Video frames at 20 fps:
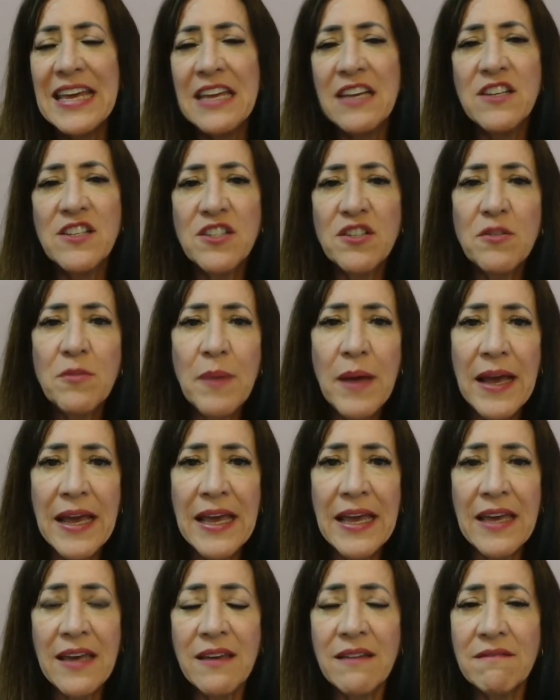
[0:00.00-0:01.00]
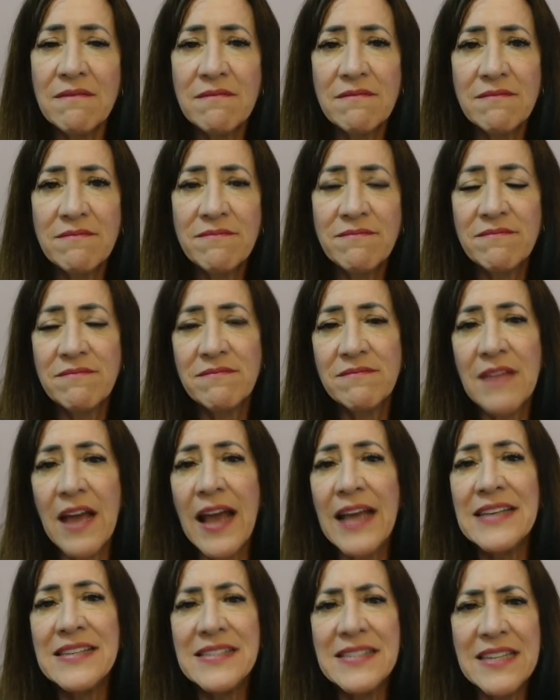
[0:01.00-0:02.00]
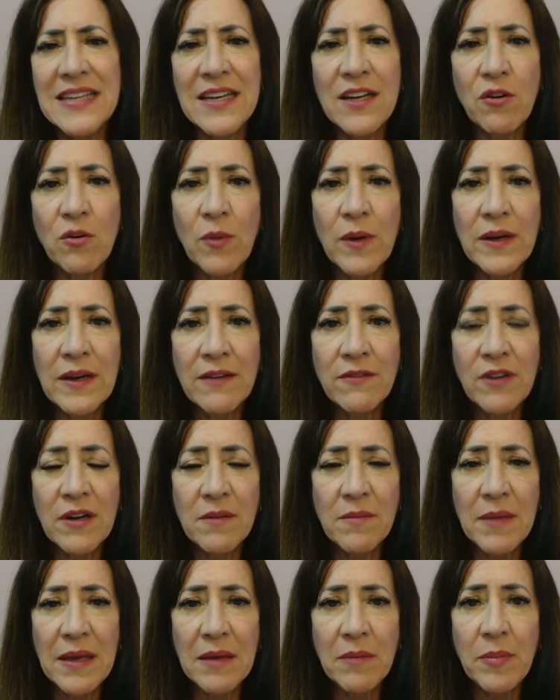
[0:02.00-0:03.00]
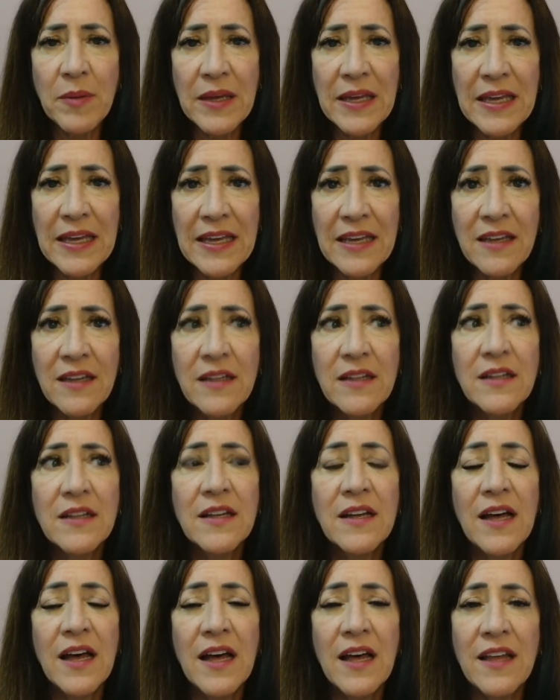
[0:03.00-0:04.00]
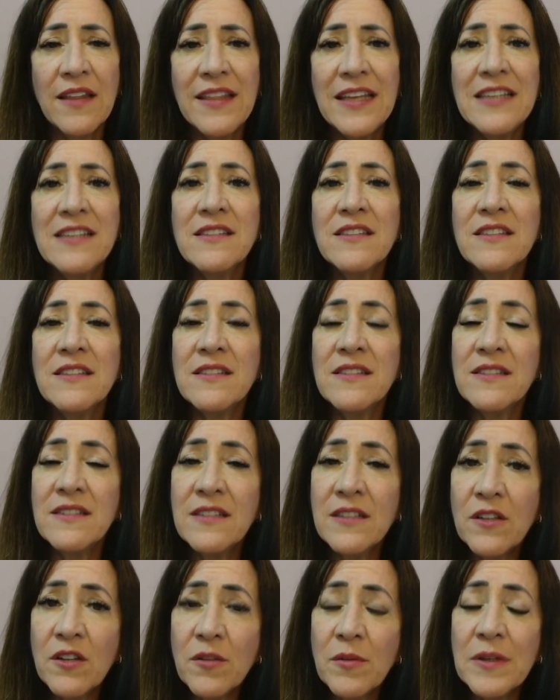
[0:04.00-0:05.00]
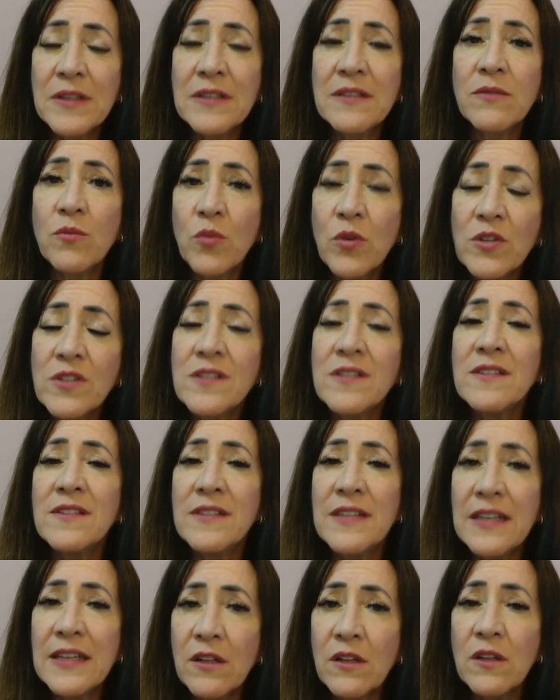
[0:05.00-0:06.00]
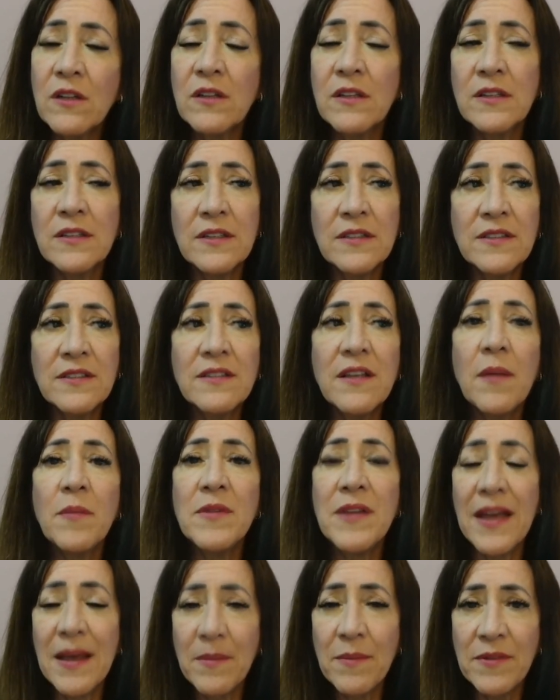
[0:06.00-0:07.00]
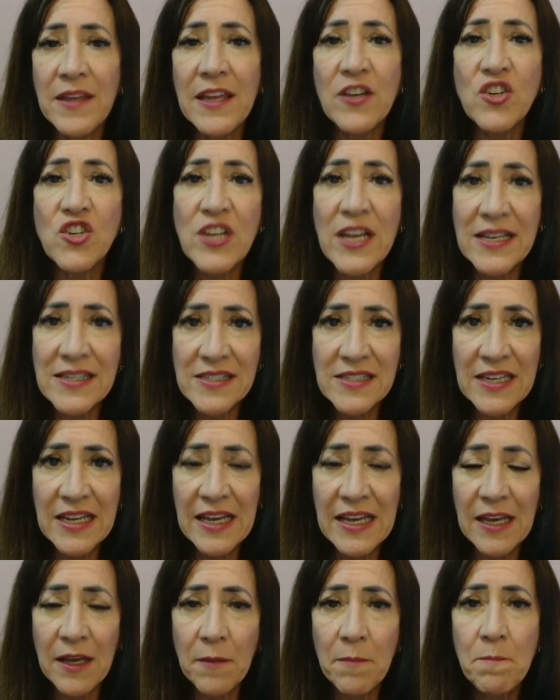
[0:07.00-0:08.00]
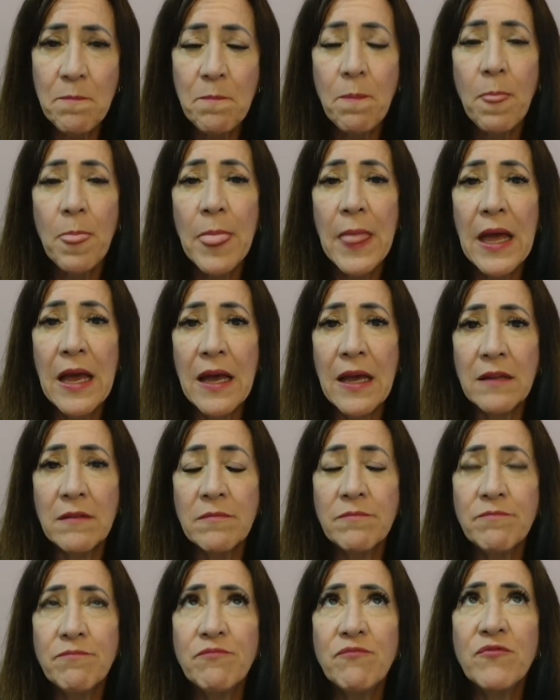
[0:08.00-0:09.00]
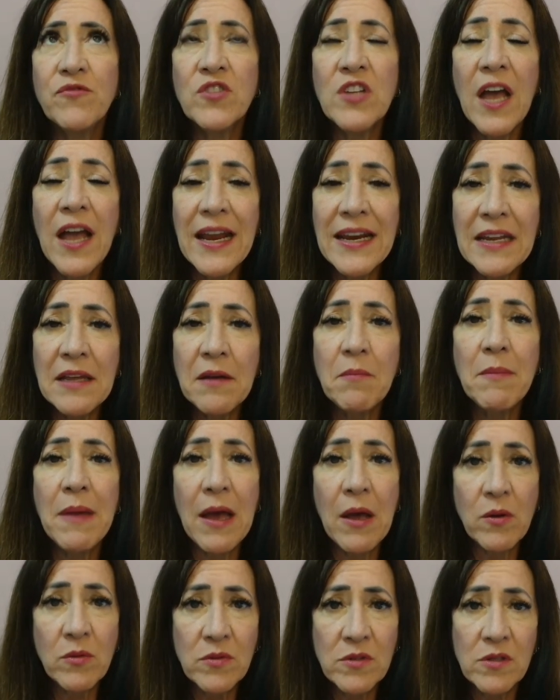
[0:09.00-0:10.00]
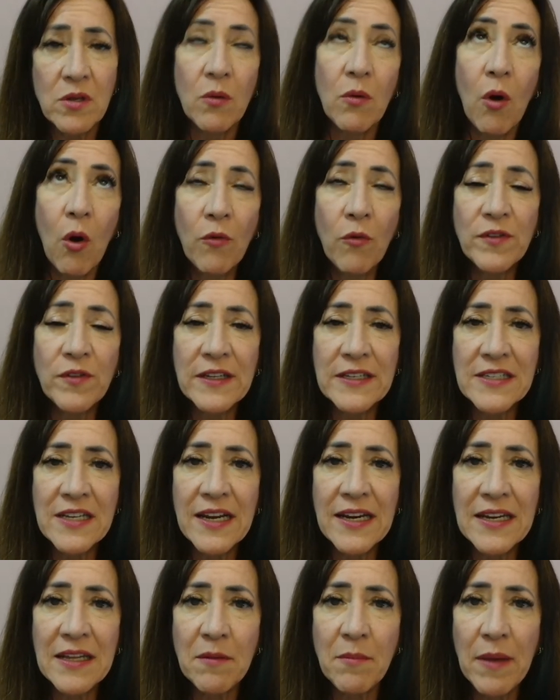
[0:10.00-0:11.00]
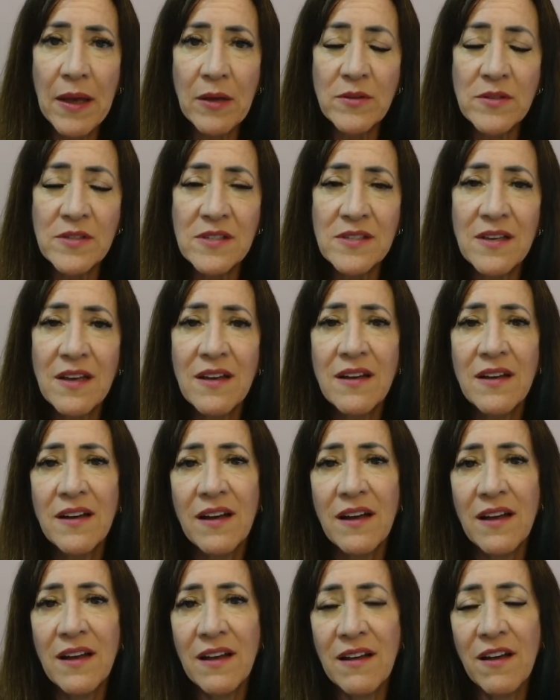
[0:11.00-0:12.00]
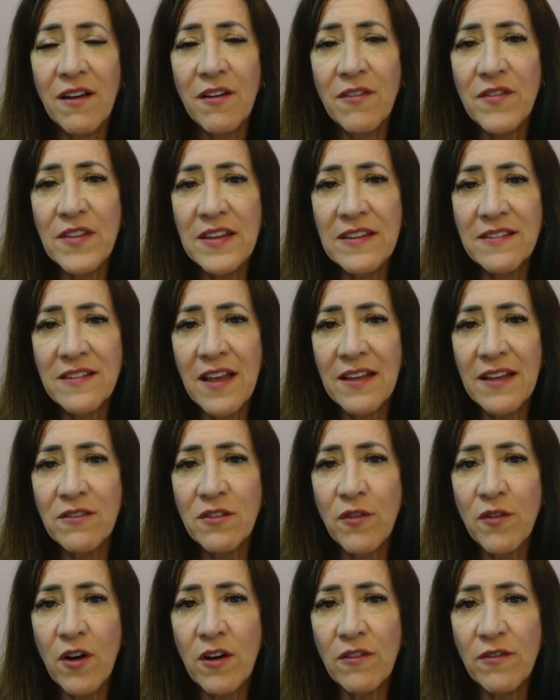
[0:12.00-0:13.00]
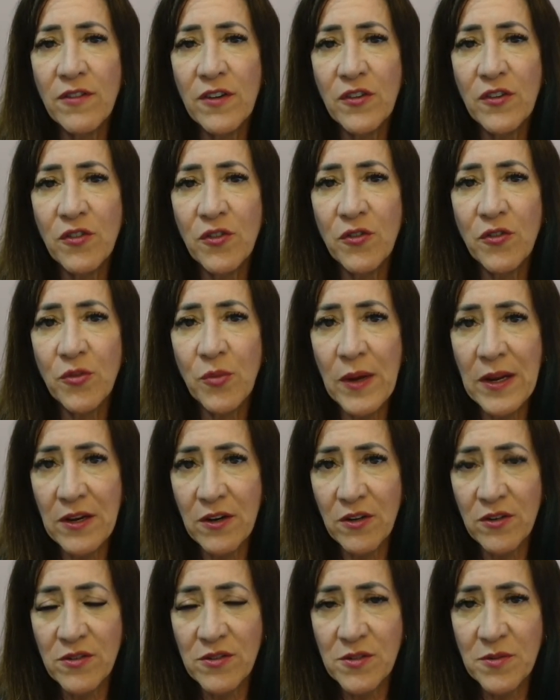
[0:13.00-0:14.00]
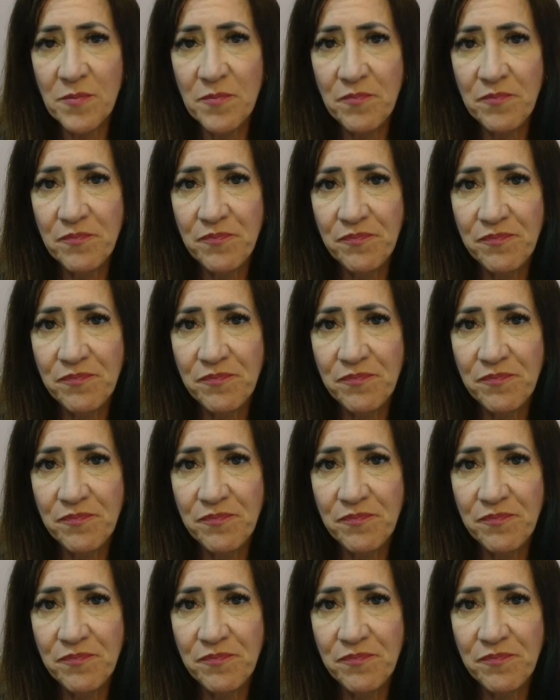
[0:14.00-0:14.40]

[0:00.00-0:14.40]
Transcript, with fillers: into my iced tea or whatever it may be, uh, they still, we're still sometimes ingesting uh, tiny amounts, hopefully tiny amounts uh, of these kinds of artificial sweeteners.